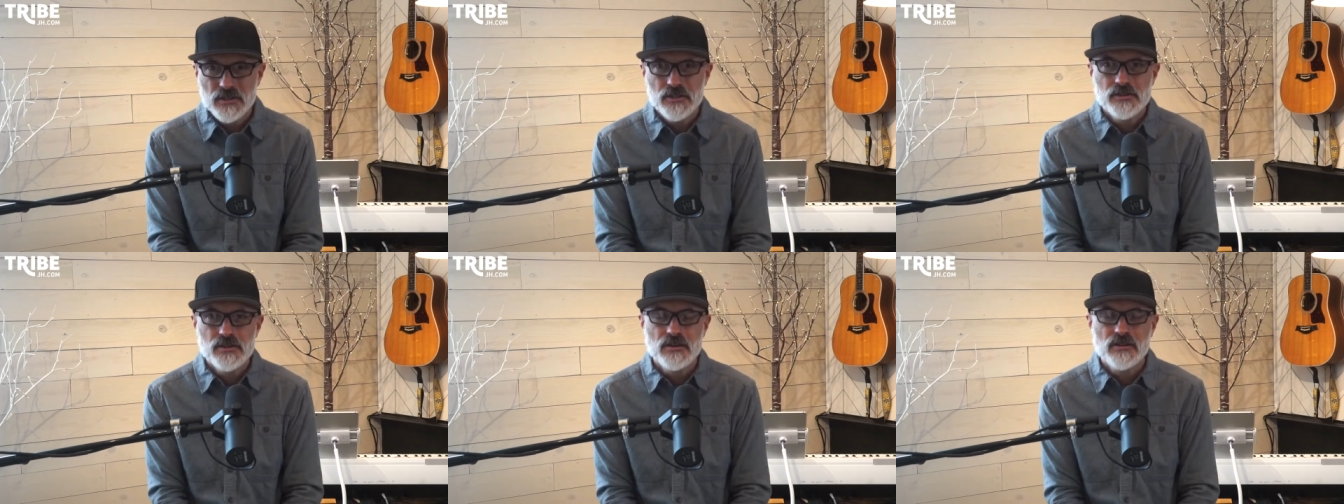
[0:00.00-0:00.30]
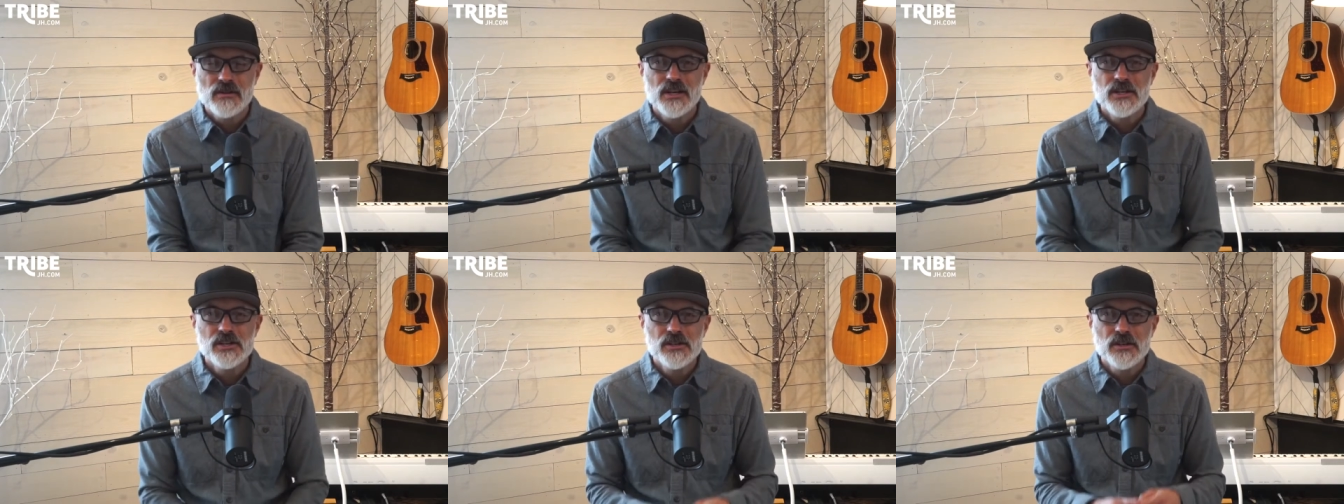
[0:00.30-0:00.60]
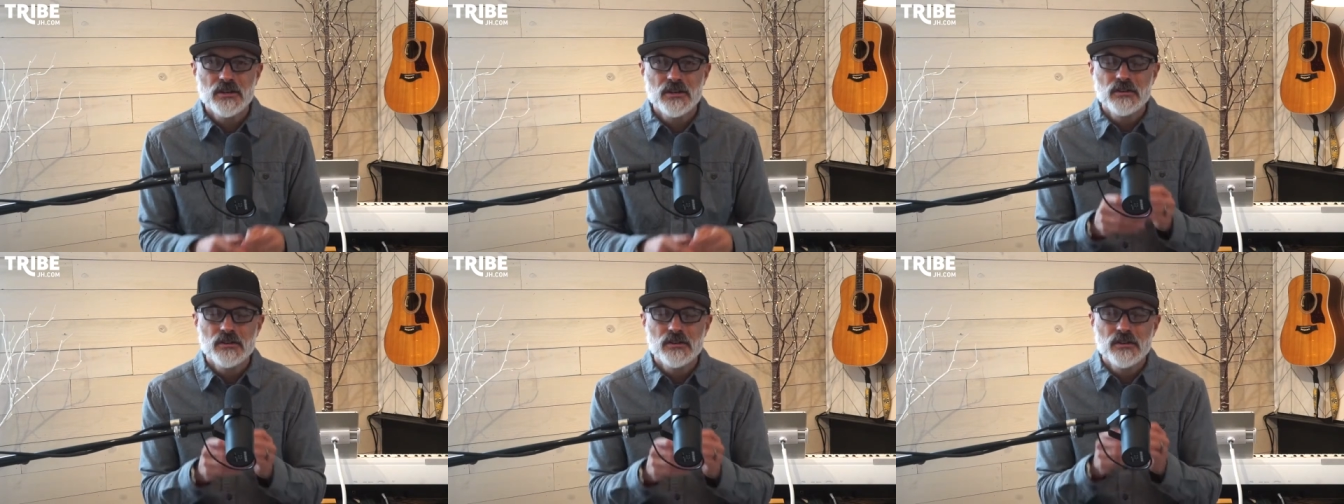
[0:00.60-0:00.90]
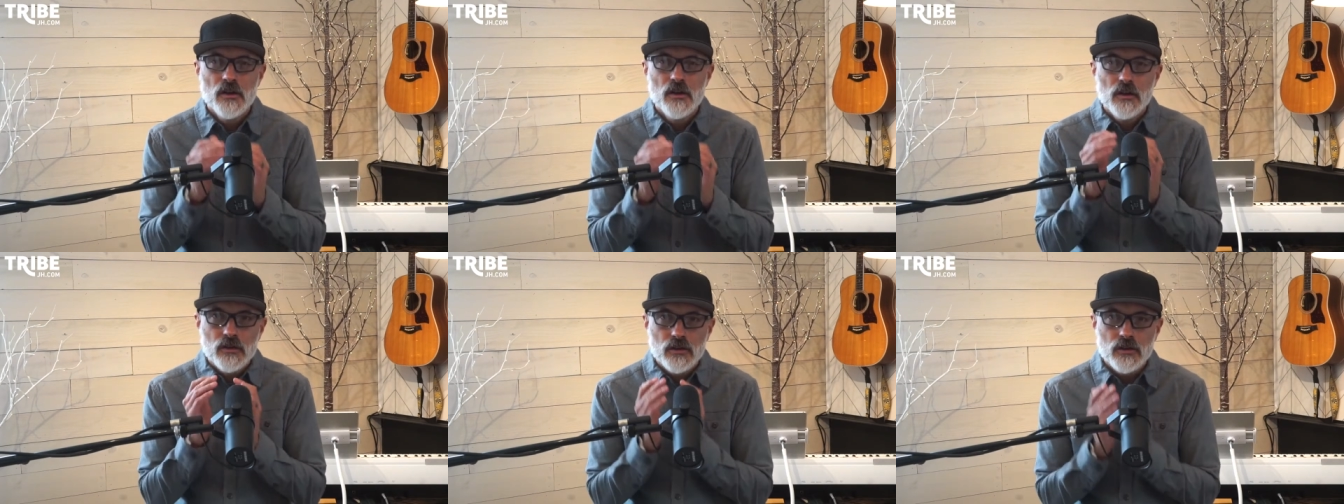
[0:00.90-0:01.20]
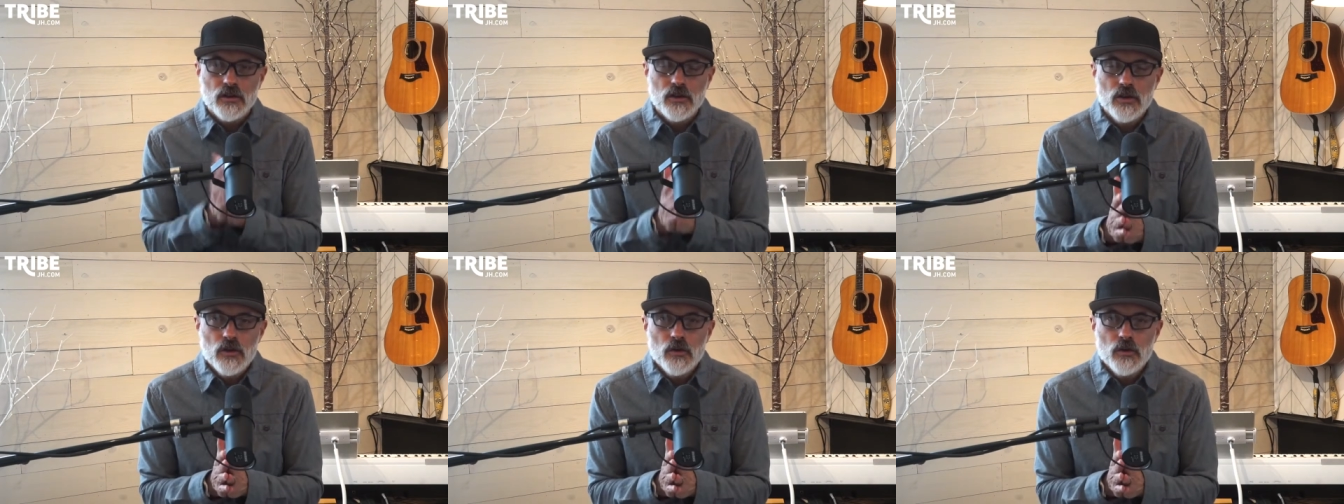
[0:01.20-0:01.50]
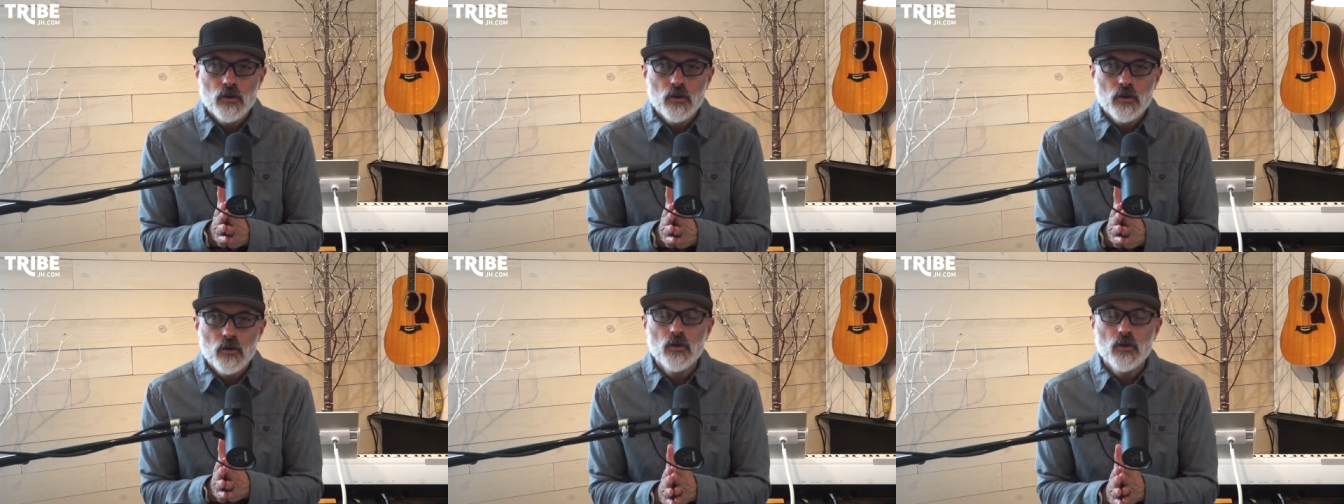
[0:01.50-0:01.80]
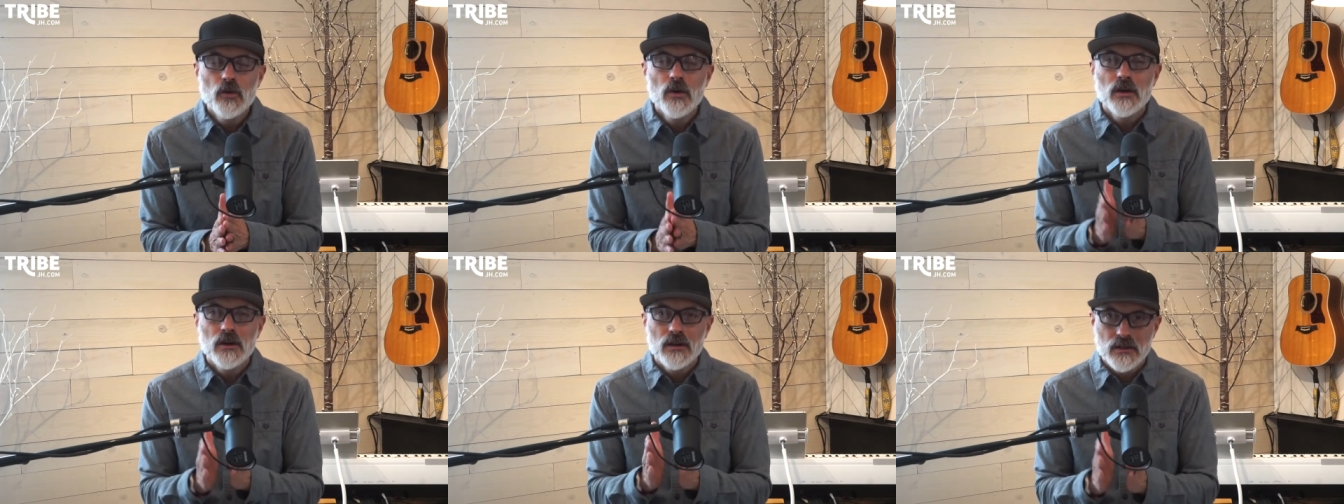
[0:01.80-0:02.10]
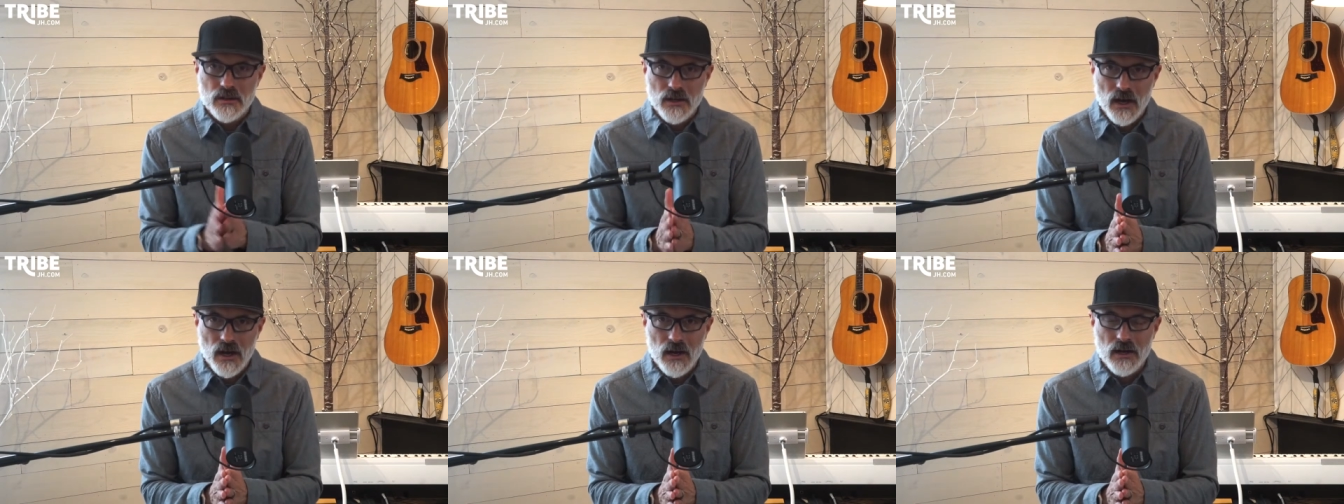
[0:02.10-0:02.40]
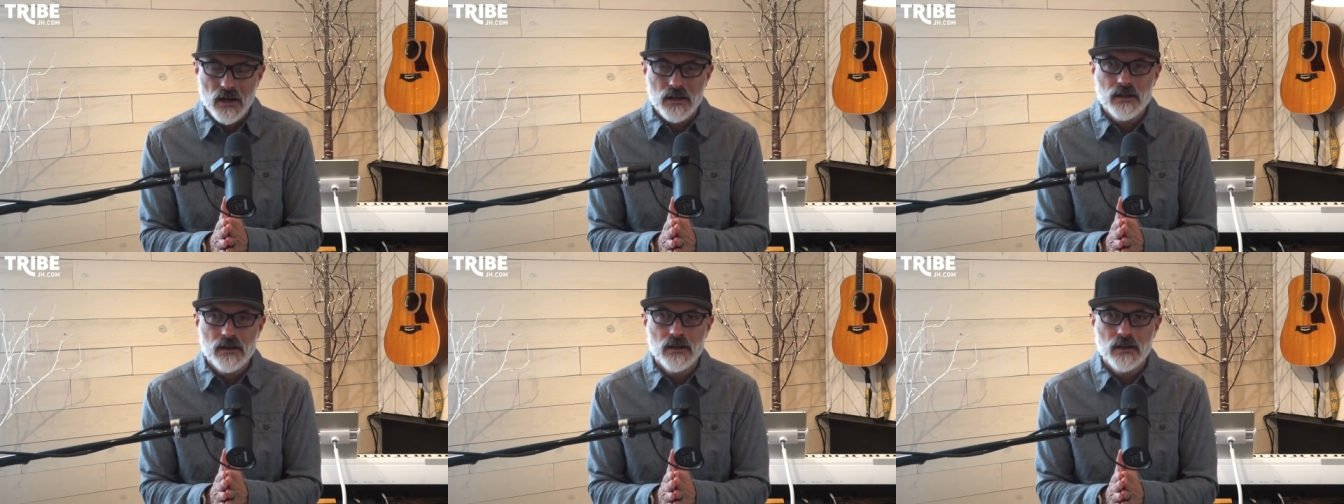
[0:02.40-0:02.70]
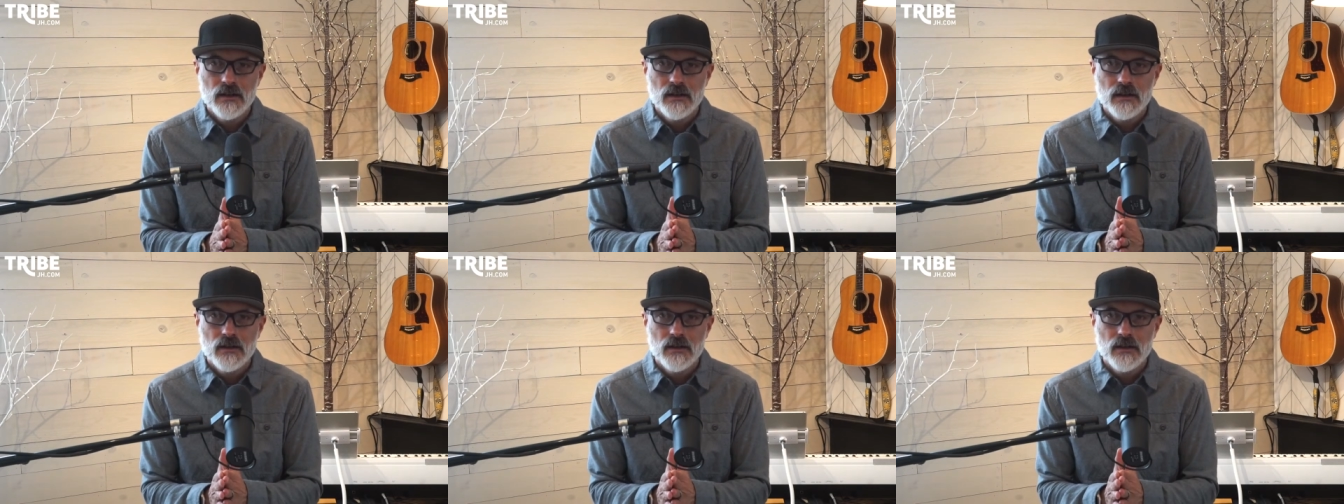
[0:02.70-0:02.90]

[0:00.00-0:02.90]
generations, you, God,